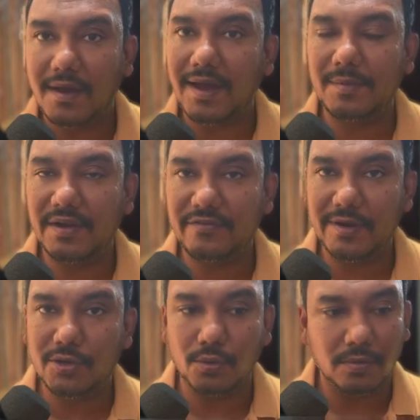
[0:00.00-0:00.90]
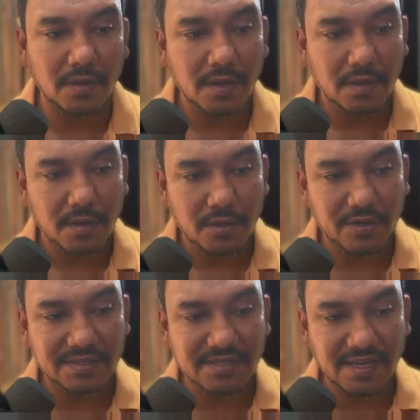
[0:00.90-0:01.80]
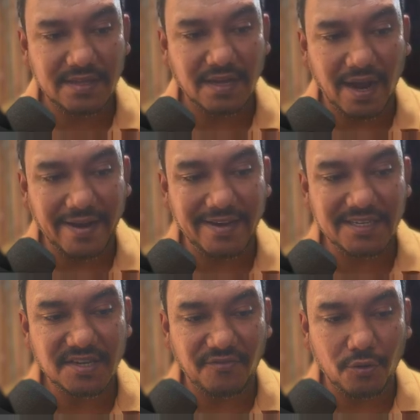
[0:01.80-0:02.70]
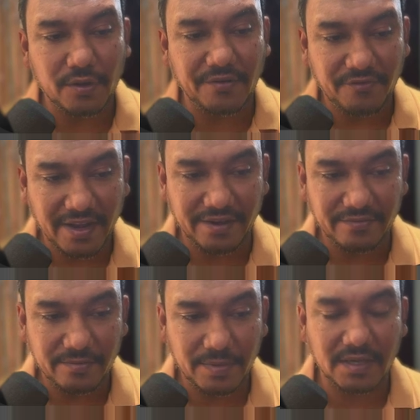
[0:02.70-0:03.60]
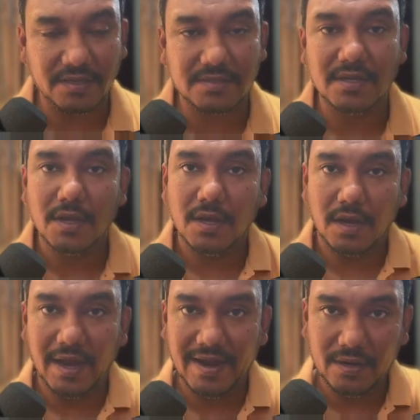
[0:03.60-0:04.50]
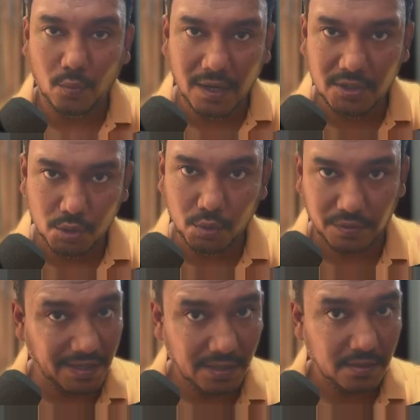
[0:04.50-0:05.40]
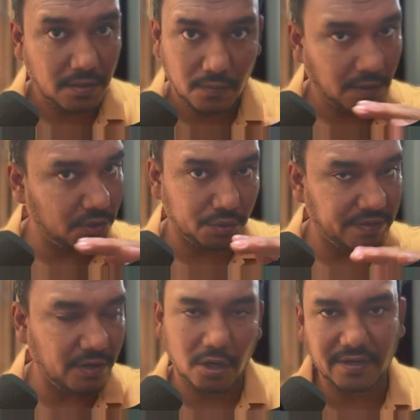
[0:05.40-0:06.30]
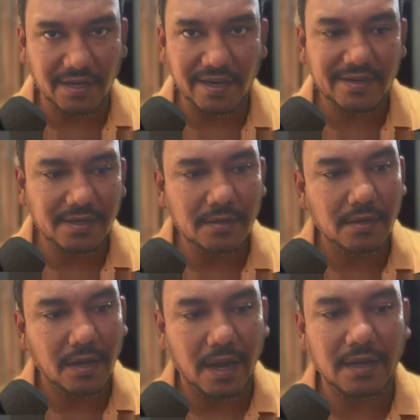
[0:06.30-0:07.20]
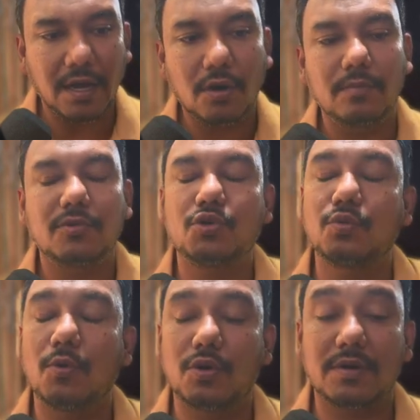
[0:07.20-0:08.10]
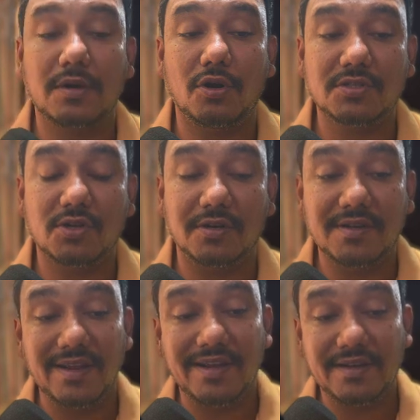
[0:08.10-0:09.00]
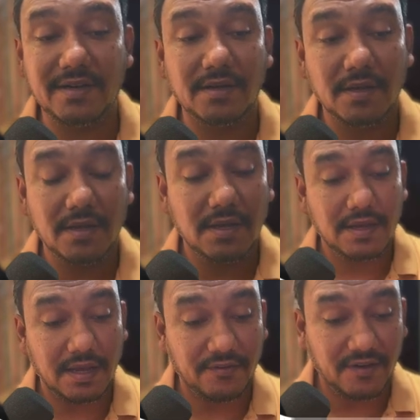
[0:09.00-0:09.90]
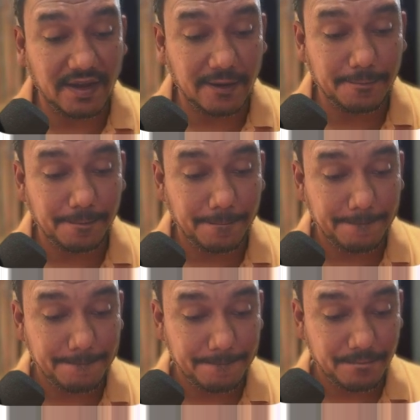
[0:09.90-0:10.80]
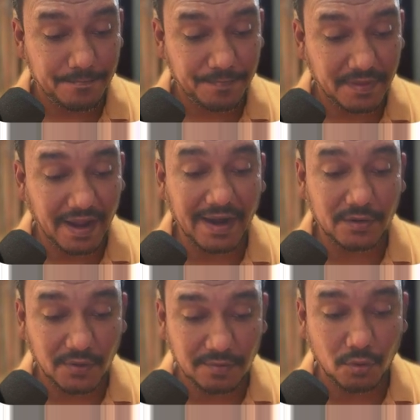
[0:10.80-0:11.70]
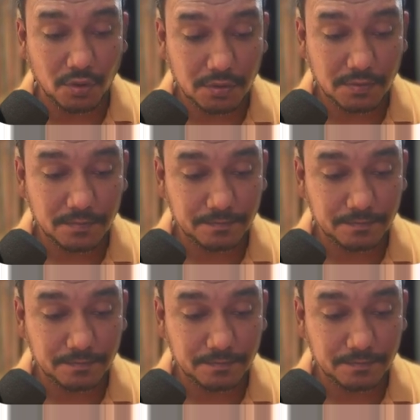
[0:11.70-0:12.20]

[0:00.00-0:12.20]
I'm left with 2. You can see the IDs are 4 and 5 because I had 1, 2, 3. 1, 2, 3 got deleted and now 2 more records got created. If I add one more,